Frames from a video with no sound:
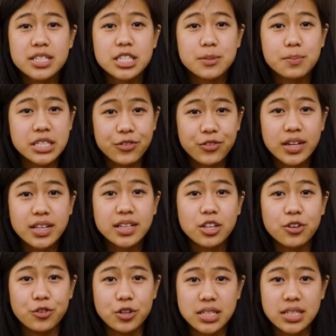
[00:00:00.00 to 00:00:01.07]
specifically the
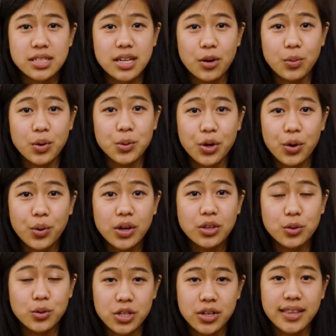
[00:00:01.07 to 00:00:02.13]
verses that we were going
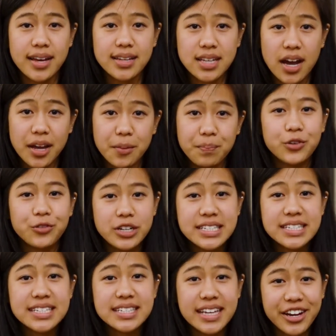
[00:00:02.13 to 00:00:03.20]
through during that time.
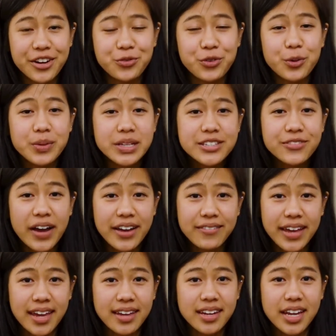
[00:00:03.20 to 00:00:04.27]
Verses like Romans
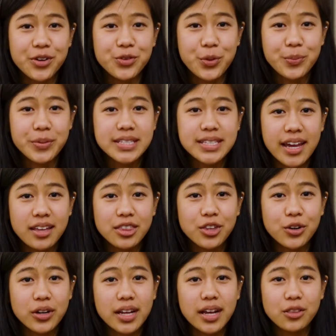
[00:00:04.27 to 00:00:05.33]
5:8 and Romans
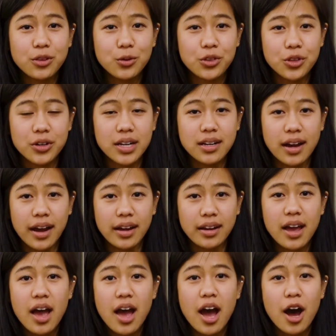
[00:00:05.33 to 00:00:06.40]
8:38 39
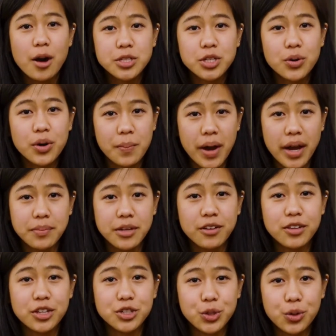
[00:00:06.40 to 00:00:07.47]
helped to remind me of
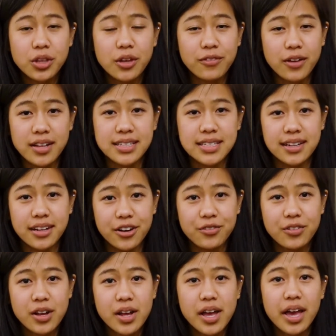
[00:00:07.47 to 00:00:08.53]
the truth of God's love.
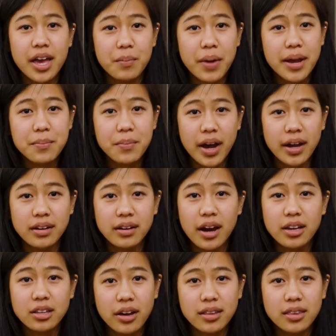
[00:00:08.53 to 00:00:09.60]
In my mind,
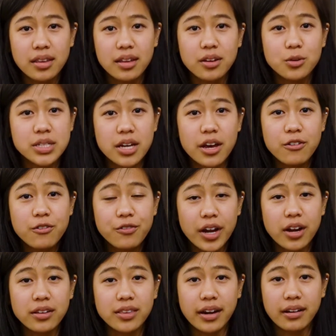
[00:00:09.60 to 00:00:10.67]
I thought it was
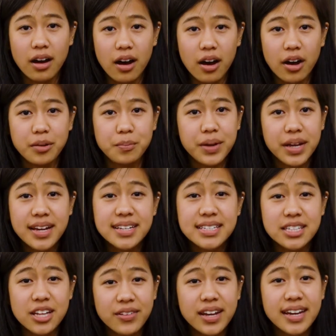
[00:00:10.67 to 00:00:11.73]
unfair that God, being as
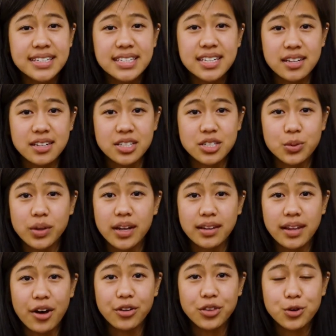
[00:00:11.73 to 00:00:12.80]
loving as he is, would
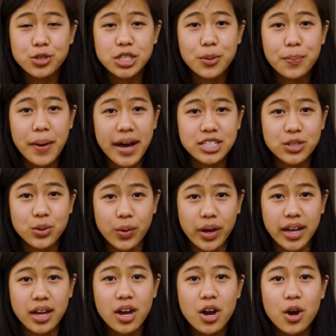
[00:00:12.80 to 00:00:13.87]
allow those who passed
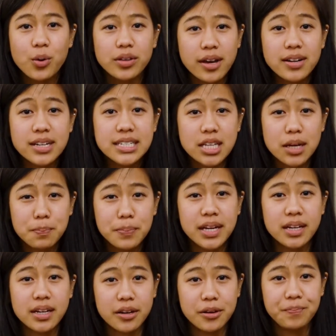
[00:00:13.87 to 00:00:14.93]
away without
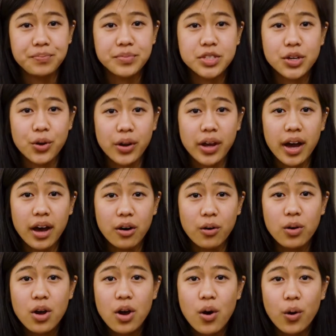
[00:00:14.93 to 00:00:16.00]
accepting him to go to
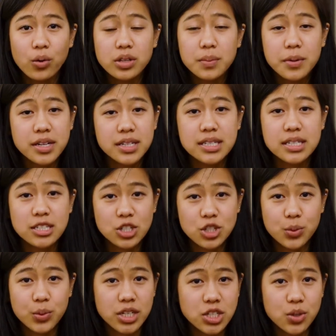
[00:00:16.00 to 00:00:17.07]
hell, only because the
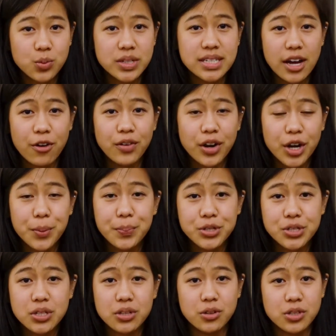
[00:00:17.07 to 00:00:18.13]
situation was now very
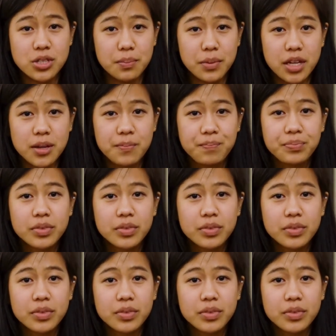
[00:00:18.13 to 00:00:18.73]
personal to me.